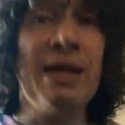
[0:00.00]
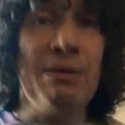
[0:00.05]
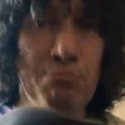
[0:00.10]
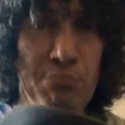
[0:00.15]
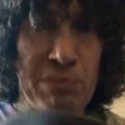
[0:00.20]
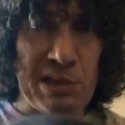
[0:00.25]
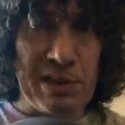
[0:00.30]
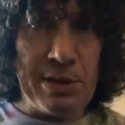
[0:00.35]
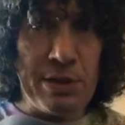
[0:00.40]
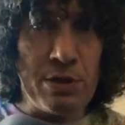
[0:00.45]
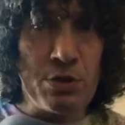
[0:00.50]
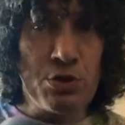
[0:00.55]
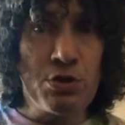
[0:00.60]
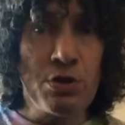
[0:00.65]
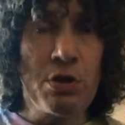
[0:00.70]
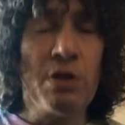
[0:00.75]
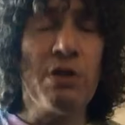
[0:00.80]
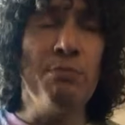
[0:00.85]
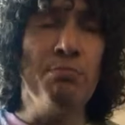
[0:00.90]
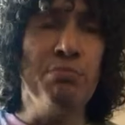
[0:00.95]

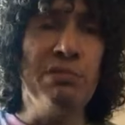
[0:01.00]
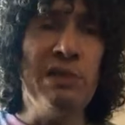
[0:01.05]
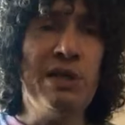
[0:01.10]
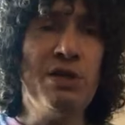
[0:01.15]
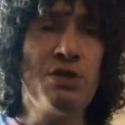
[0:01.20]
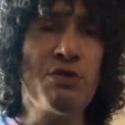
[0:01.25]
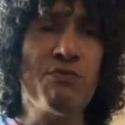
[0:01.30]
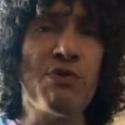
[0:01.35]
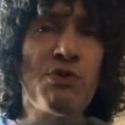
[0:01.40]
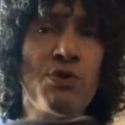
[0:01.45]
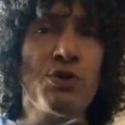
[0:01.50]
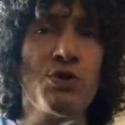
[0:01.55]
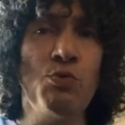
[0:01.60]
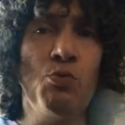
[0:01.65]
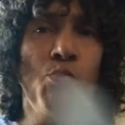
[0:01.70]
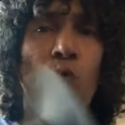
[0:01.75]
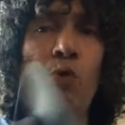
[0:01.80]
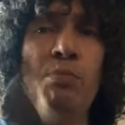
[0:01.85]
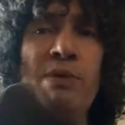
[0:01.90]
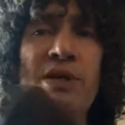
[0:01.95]
bleached, the bleached
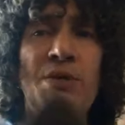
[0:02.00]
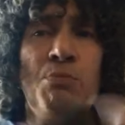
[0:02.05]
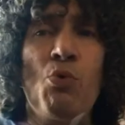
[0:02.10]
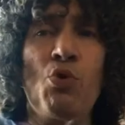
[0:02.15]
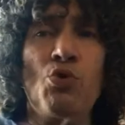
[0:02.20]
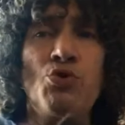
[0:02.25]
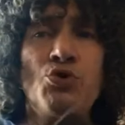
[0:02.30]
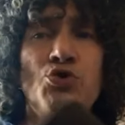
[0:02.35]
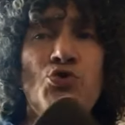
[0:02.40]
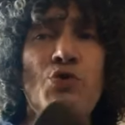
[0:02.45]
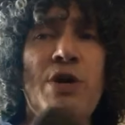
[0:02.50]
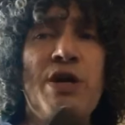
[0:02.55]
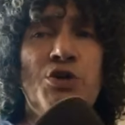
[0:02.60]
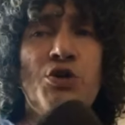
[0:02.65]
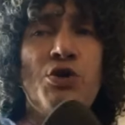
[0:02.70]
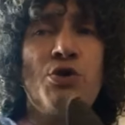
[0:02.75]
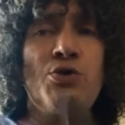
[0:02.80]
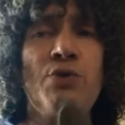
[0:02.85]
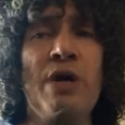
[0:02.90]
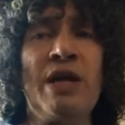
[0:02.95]
version will be more
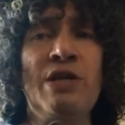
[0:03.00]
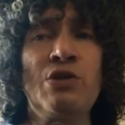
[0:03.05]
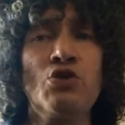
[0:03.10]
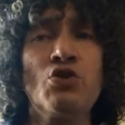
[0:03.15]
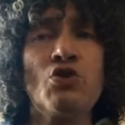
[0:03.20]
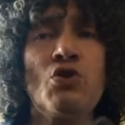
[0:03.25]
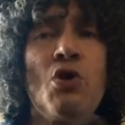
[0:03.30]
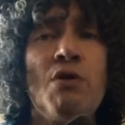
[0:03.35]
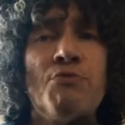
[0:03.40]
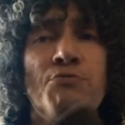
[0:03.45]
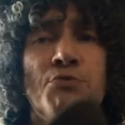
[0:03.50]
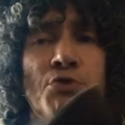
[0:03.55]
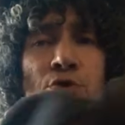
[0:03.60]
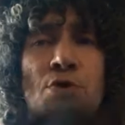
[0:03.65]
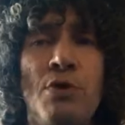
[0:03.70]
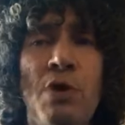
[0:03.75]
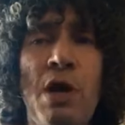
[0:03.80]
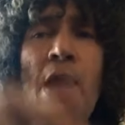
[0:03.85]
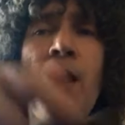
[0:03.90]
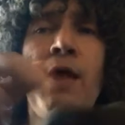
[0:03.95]
stretchier and softer.
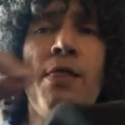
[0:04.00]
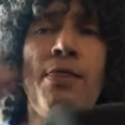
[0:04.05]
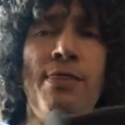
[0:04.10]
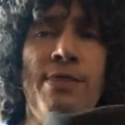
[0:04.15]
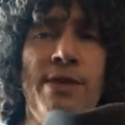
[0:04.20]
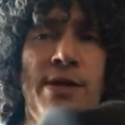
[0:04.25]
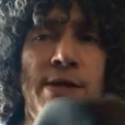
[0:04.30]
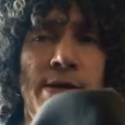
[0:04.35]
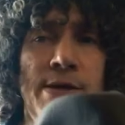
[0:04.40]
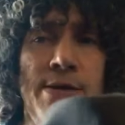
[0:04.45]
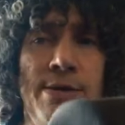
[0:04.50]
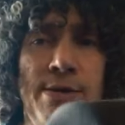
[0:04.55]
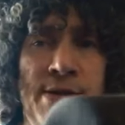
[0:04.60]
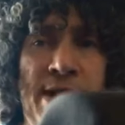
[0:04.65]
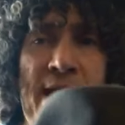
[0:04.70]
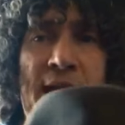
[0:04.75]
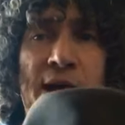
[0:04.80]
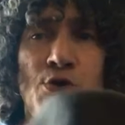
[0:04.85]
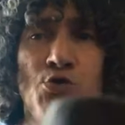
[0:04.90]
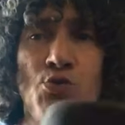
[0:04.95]
The
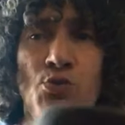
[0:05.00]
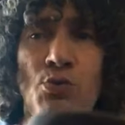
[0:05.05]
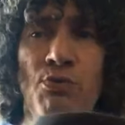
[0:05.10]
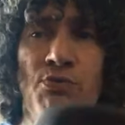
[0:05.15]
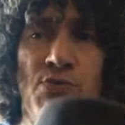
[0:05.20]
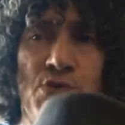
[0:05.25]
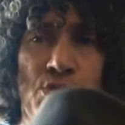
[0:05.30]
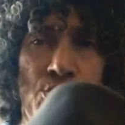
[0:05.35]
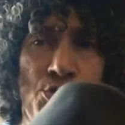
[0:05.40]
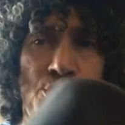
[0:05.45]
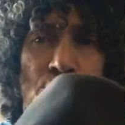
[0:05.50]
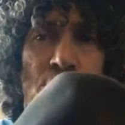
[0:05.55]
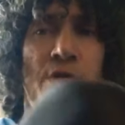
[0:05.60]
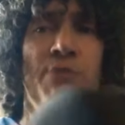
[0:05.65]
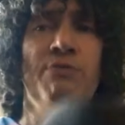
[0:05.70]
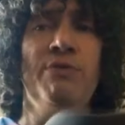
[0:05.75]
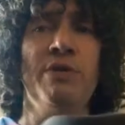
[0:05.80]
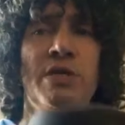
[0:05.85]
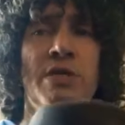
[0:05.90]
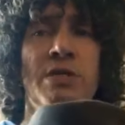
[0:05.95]
natural version
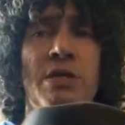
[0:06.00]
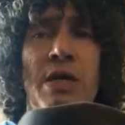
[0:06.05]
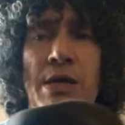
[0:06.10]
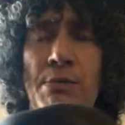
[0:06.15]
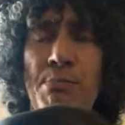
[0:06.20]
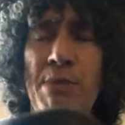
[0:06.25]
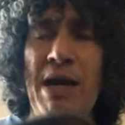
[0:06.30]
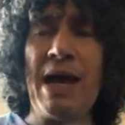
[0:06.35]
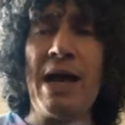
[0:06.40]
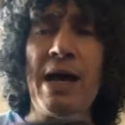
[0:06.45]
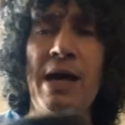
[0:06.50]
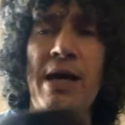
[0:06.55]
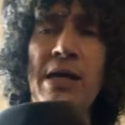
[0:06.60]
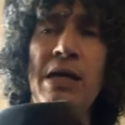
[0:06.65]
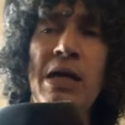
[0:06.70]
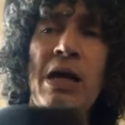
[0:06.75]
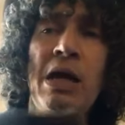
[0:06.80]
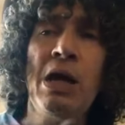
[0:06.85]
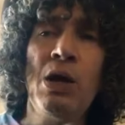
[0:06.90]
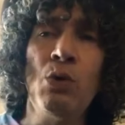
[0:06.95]
of the same hat
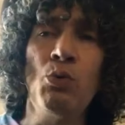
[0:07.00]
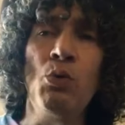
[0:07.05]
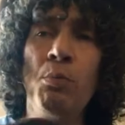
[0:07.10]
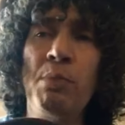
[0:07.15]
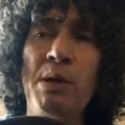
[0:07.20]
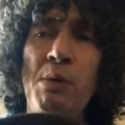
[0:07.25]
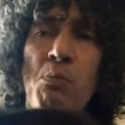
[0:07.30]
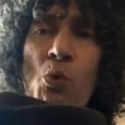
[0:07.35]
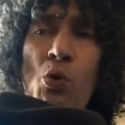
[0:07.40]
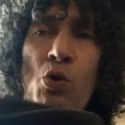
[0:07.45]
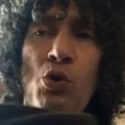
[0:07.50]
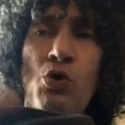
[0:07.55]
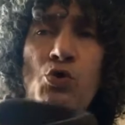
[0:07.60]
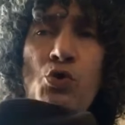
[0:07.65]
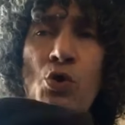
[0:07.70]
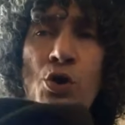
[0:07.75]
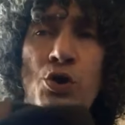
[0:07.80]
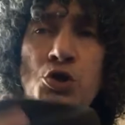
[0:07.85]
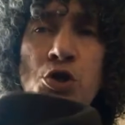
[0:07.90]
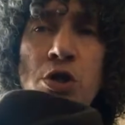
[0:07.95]
will be more
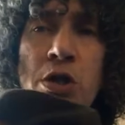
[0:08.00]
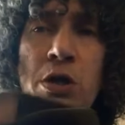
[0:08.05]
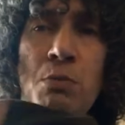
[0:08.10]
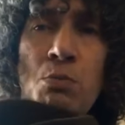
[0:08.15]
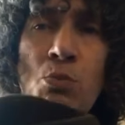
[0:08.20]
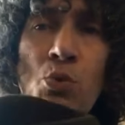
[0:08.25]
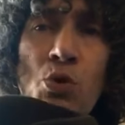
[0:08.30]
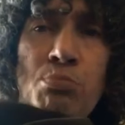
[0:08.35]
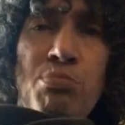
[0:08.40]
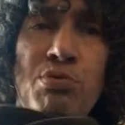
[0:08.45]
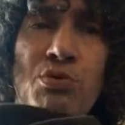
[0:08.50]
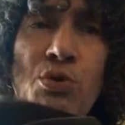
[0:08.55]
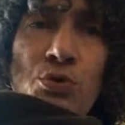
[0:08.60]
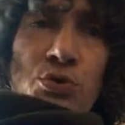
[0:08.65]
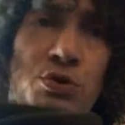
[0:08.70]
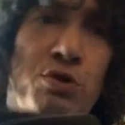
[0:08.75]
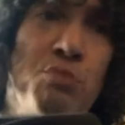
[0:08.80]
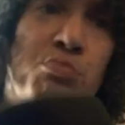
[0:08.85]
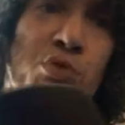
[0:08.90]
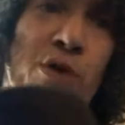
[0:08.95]
crunchy and more prone
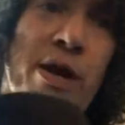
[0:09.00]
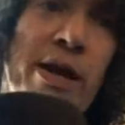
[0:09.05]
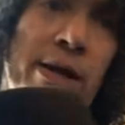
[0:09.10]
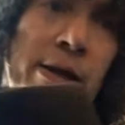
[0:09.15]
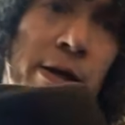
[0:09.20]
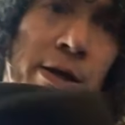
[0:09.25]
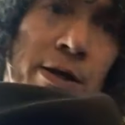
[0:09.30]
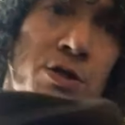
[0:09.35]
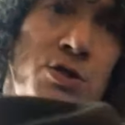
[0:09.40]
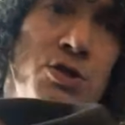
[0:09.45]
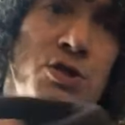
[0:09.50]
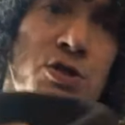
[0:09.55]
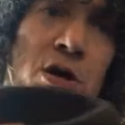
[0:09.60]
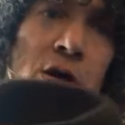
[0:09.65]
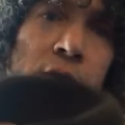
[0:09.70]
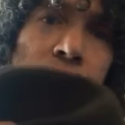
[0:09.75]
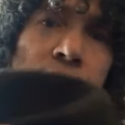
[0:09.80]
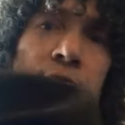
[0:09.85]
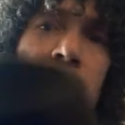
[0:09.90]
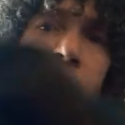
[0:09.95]
to breaking and
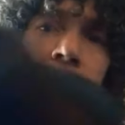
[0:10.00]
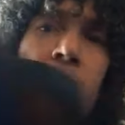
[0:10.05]
stuff.